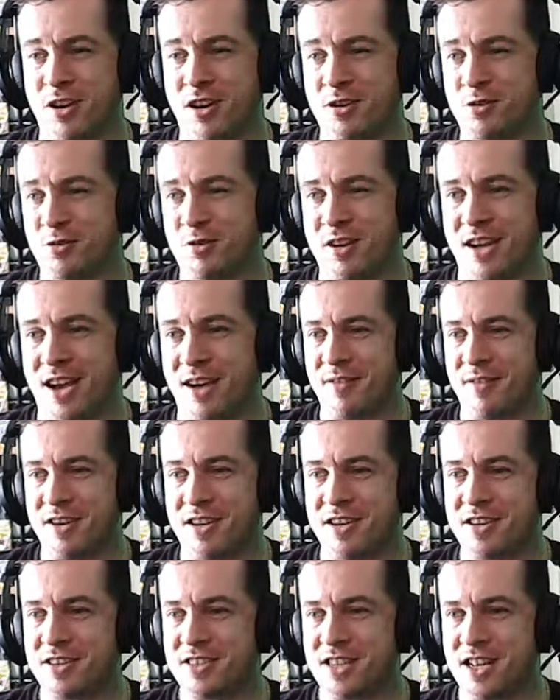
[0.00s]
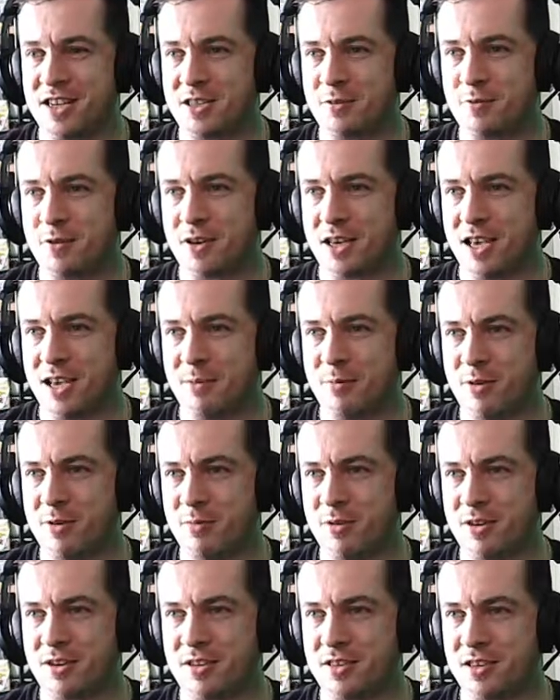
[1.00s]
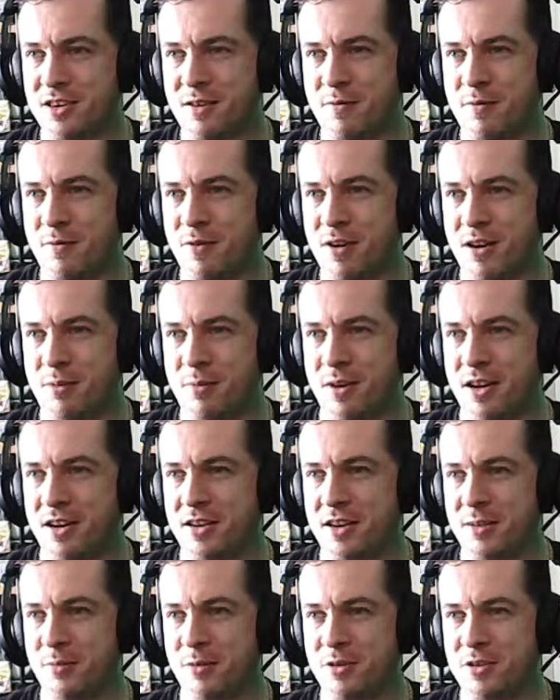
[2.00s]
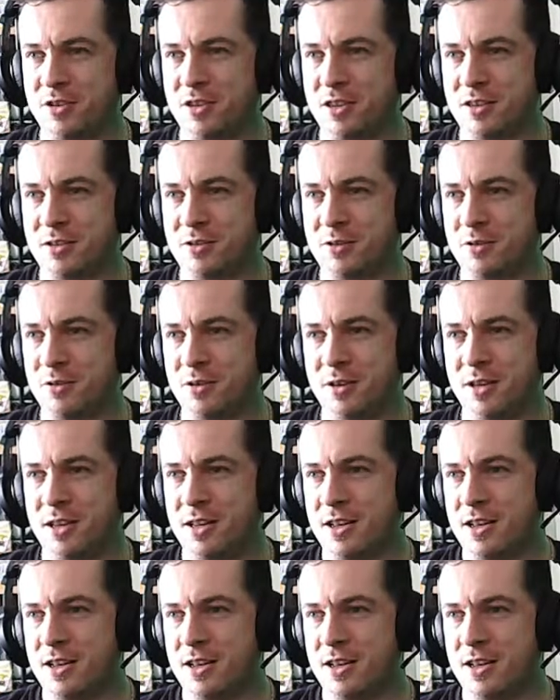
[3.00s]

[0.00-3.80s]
I don't really any nostalgia for the Game Boy because I never really played it that much, like, so